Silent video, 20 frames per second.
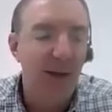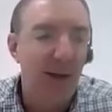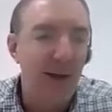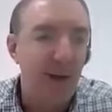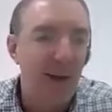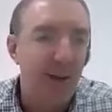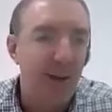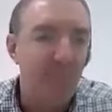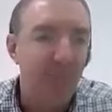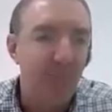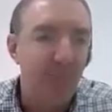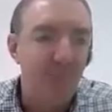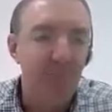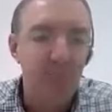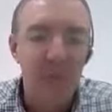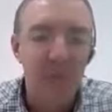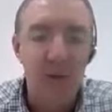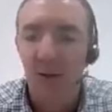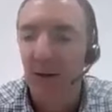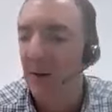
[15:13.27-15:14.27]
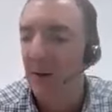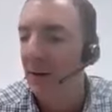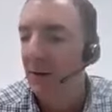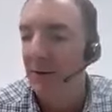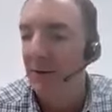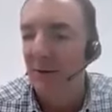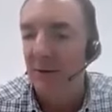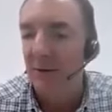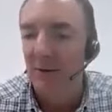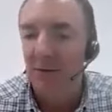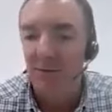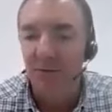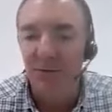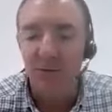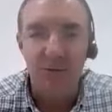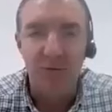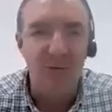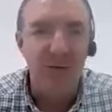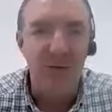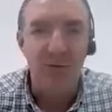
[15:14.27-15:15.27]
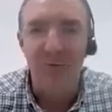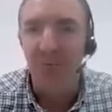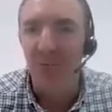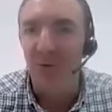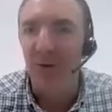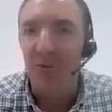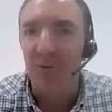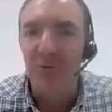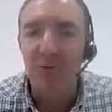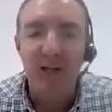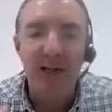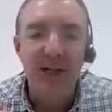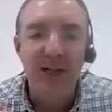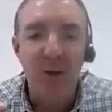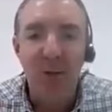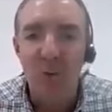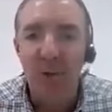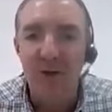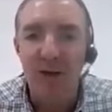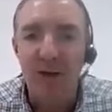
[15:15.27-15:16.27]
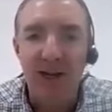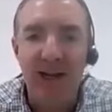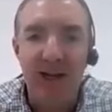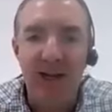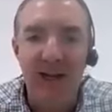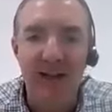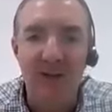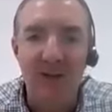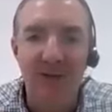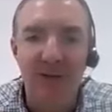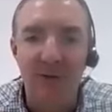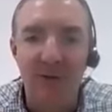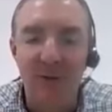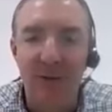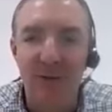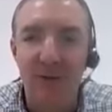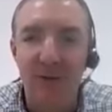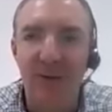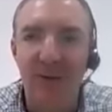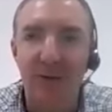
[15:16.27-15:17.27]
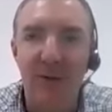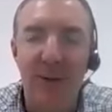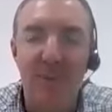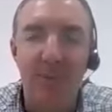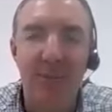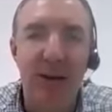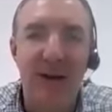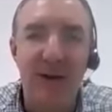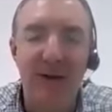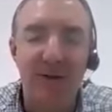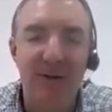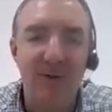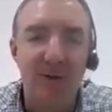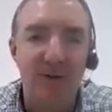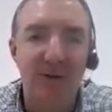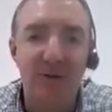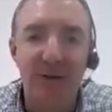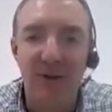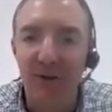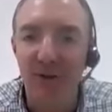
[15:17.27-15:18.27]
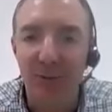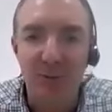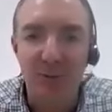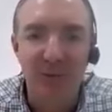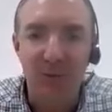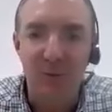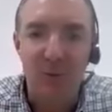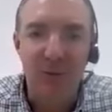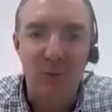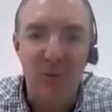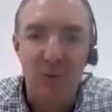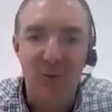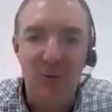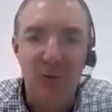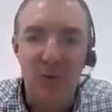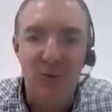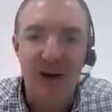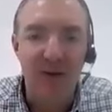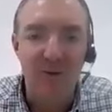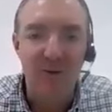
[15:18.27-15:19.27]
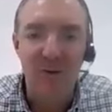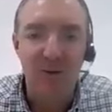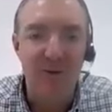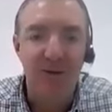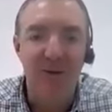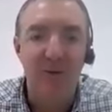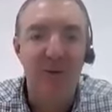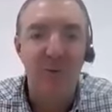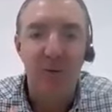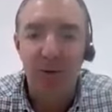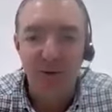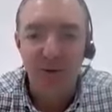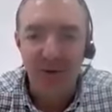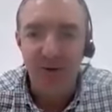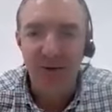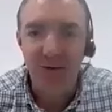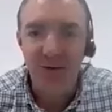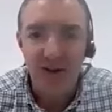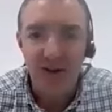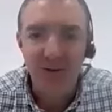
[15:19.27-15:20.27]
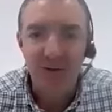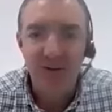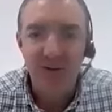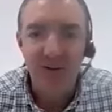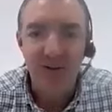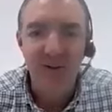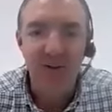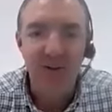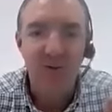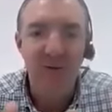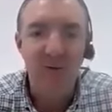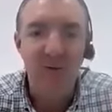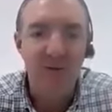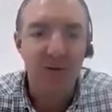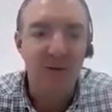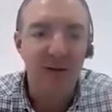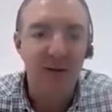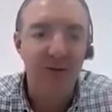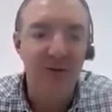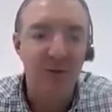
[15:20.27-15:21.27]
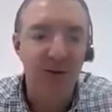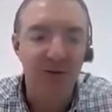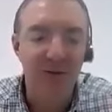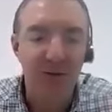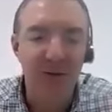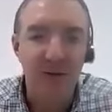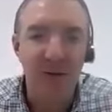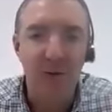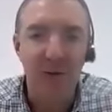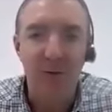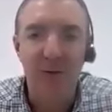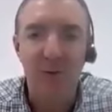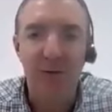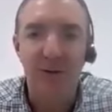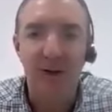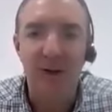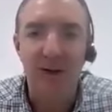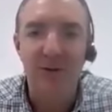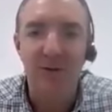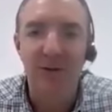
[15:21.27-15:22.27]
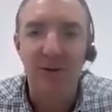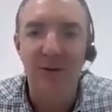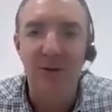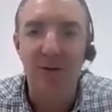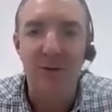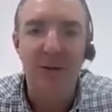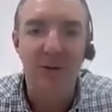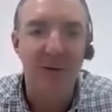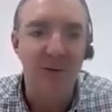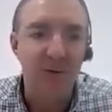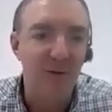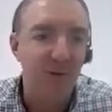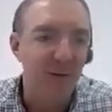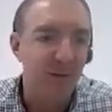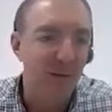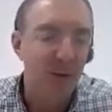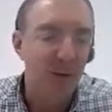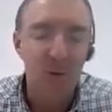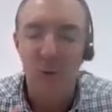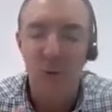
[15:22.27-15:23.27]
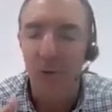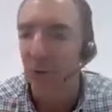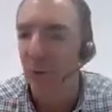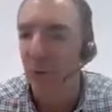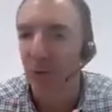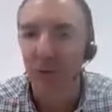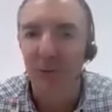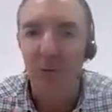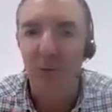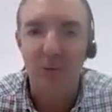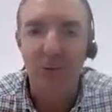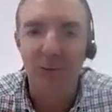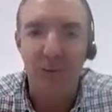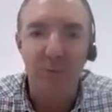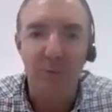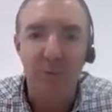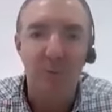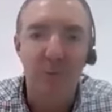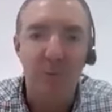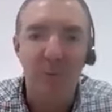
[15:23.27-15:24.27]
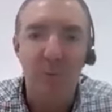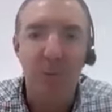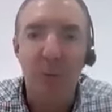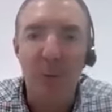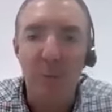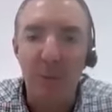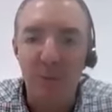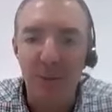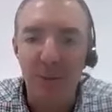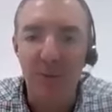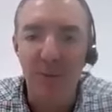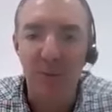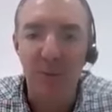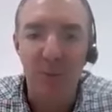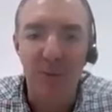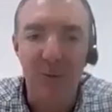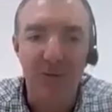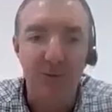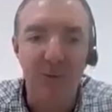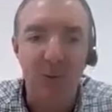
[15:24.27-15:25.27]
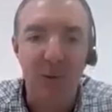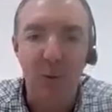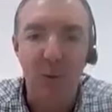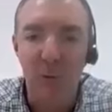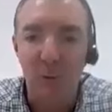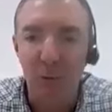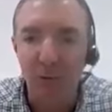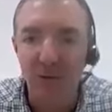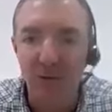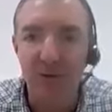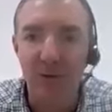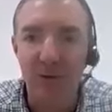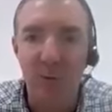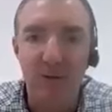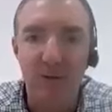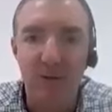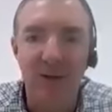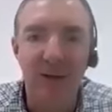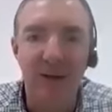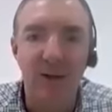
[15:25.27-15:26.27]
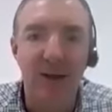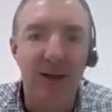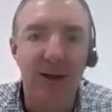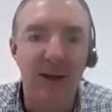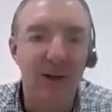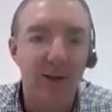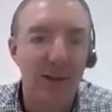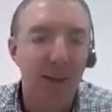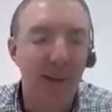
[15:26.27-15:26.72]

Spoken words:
You really don't want to get into major adjustments of contracts because they've tried and tested. If you start adjusting contracts, then you can cause all sorts of problems with clauses within that.